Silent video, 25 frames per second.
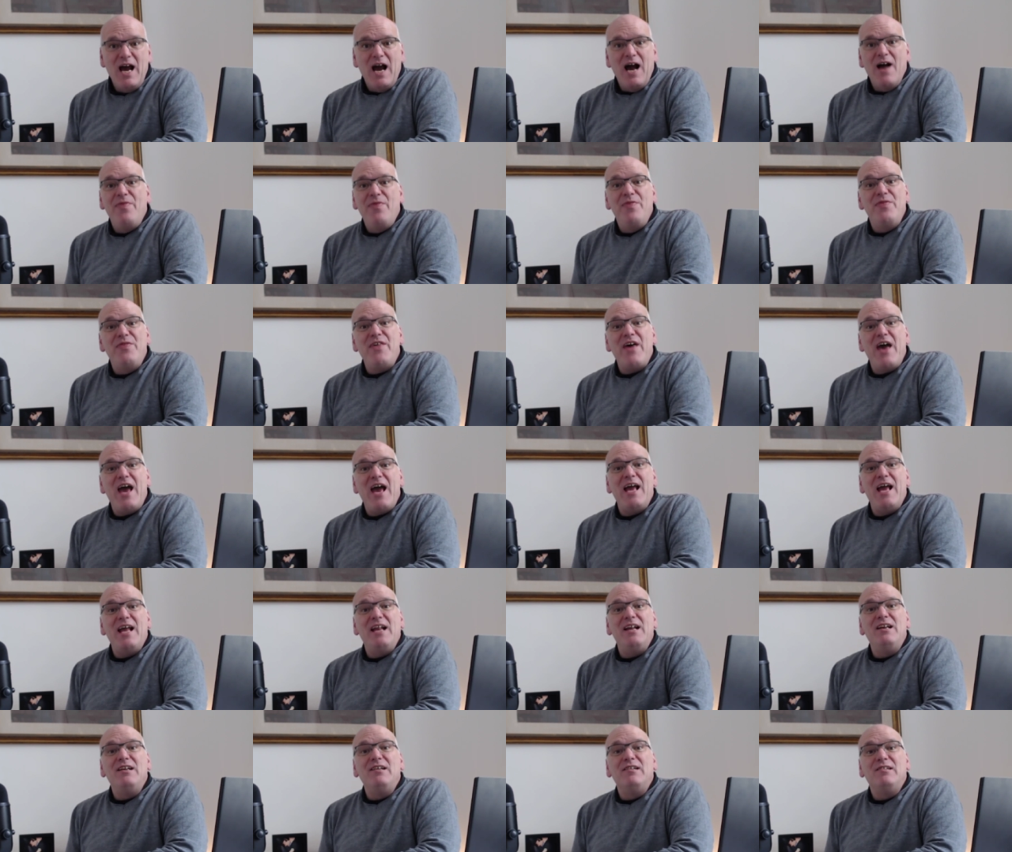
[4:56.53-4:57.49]
And
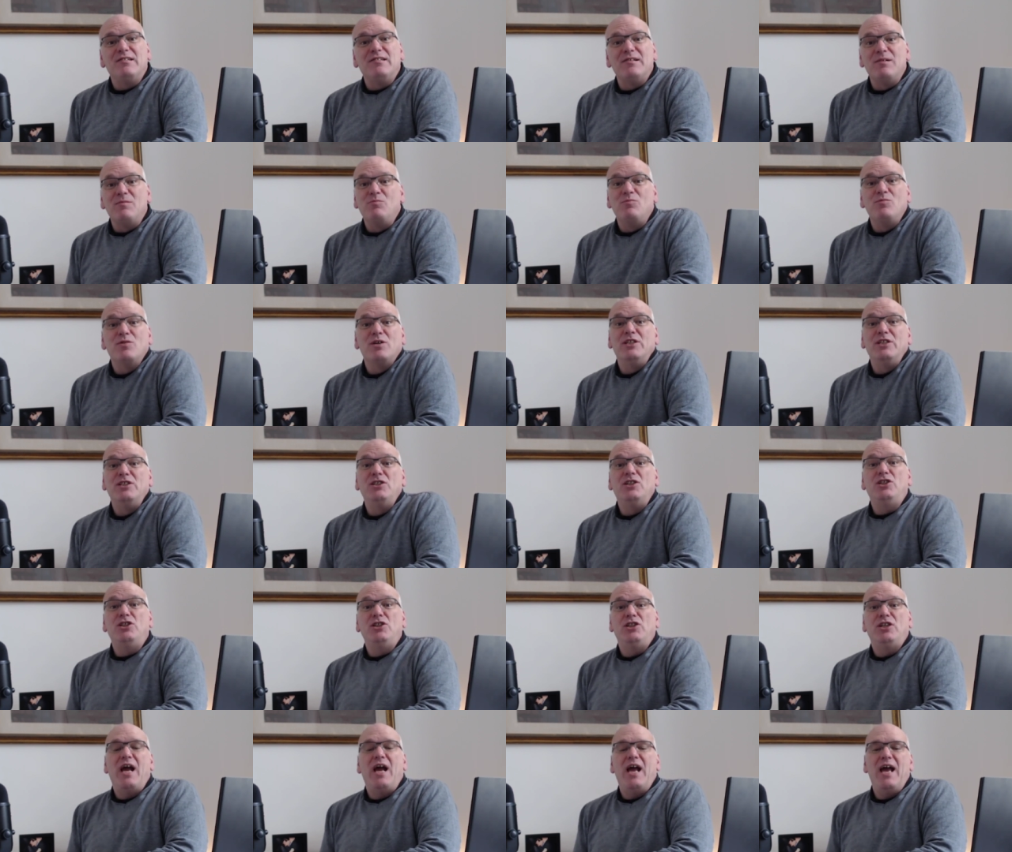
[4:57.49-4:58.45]
then someone
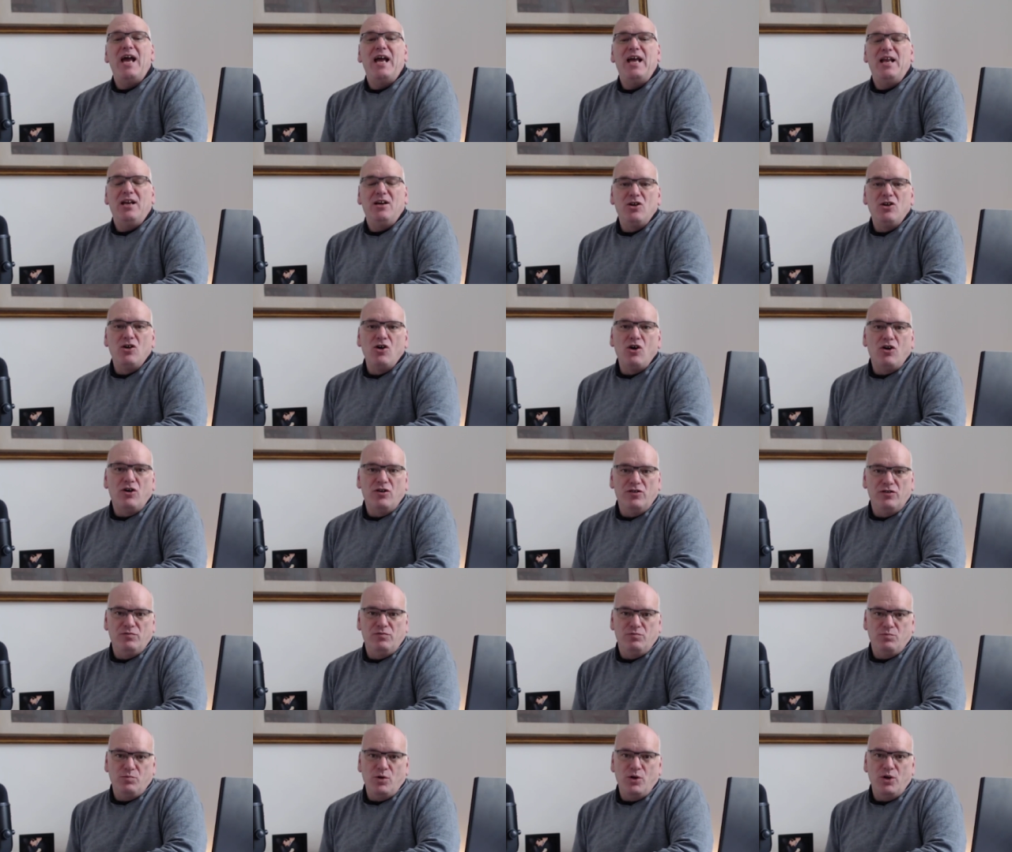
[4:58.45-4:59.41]
shared
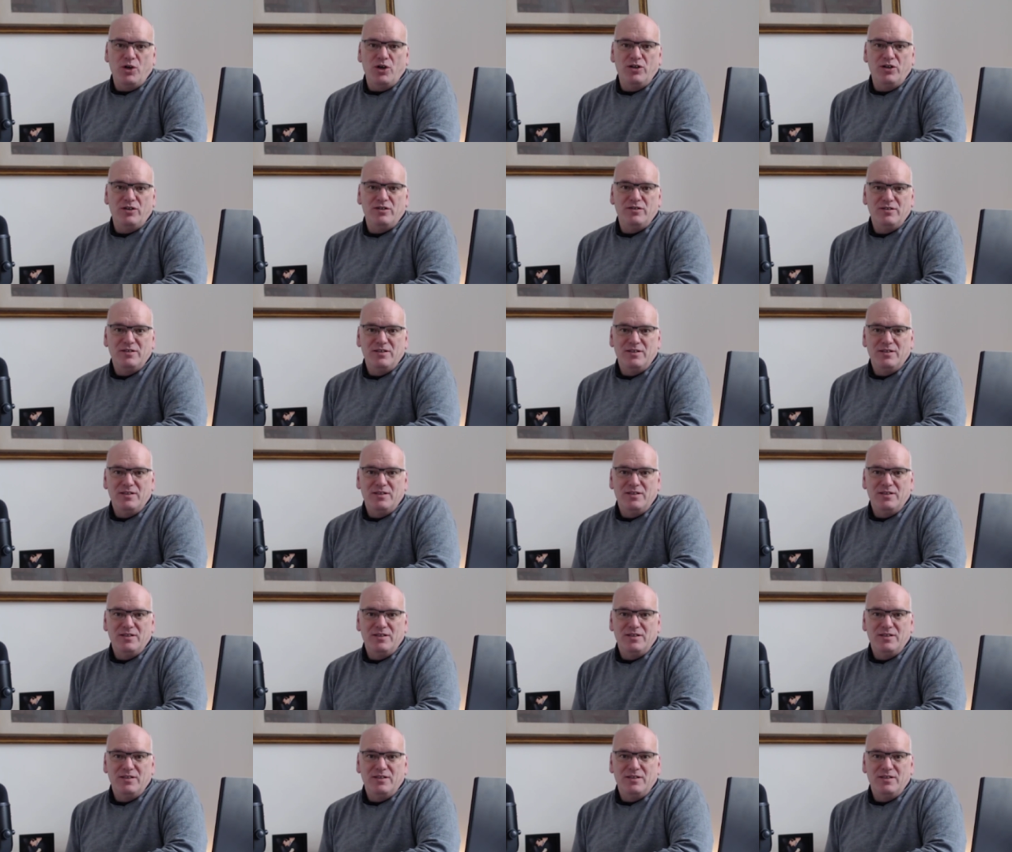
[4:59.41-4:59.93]
God's word.